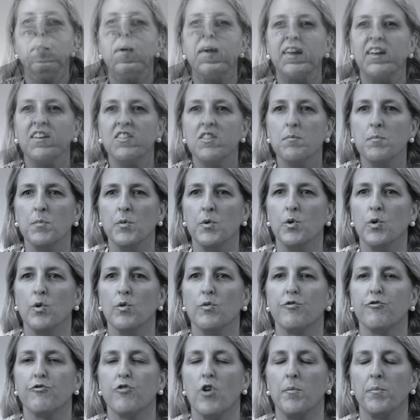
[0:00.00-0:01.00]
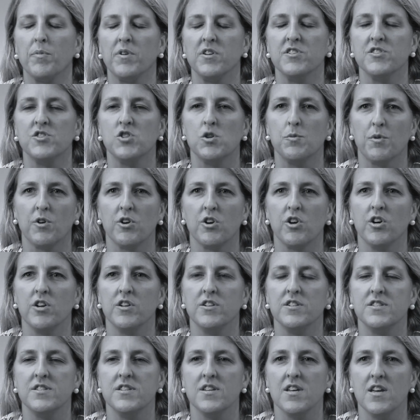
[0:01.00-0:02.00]
Making the move from consumer
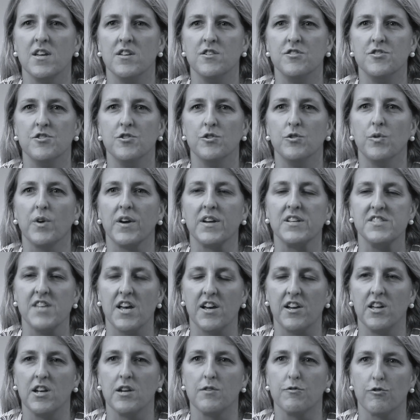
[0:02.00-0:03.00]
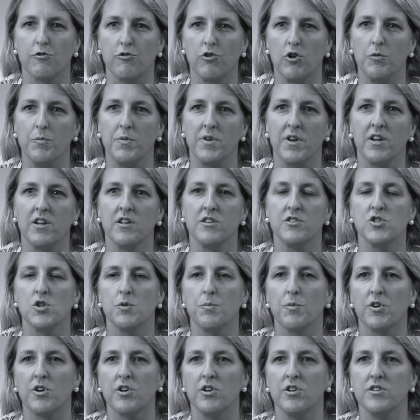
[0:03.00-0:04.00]
goods into executive recruitment in
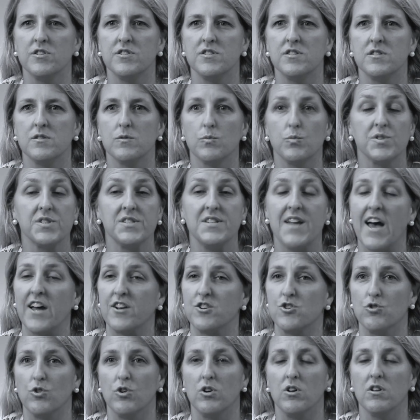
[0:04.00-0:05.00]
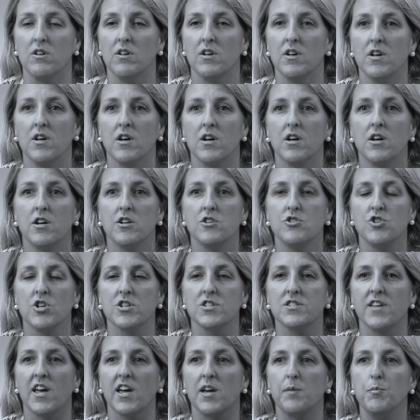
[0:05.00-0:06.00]
consumer goods was natural.
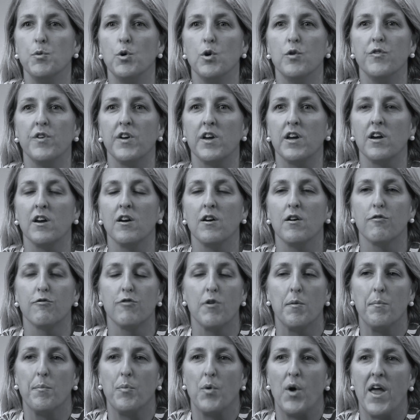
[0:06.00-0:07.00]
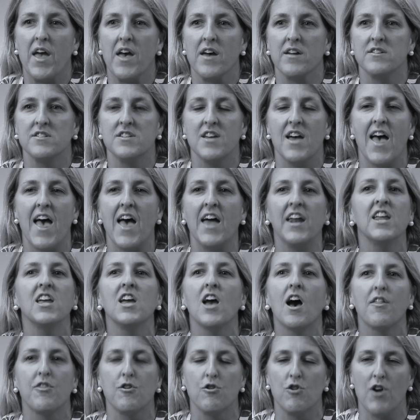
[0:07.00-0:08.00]
Just like moving from brand to
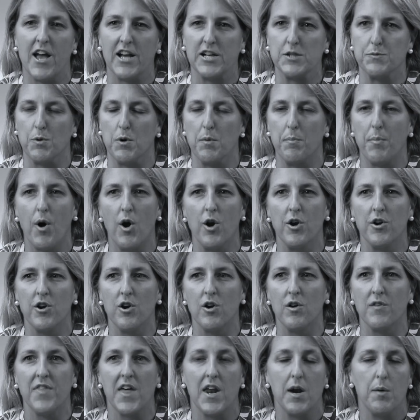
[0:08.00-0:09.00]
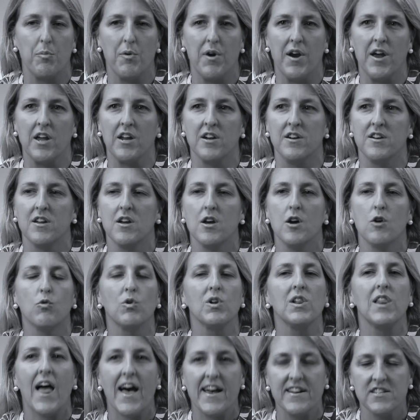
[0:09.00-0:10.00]
any other expert partner that a brand
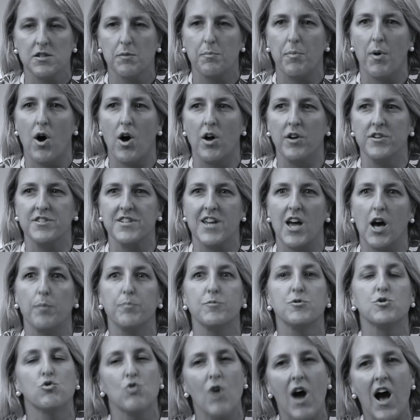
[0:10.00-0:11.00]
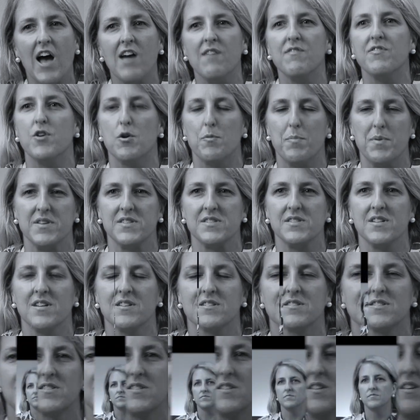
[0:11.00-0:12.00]
relies upon to help drive their
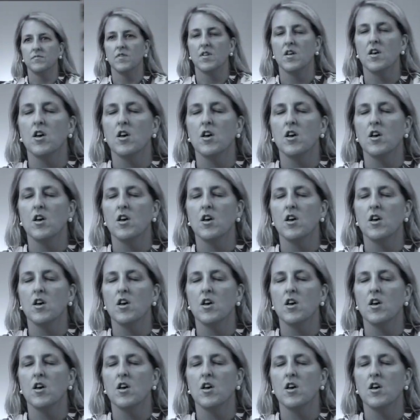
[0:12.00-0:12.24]
business.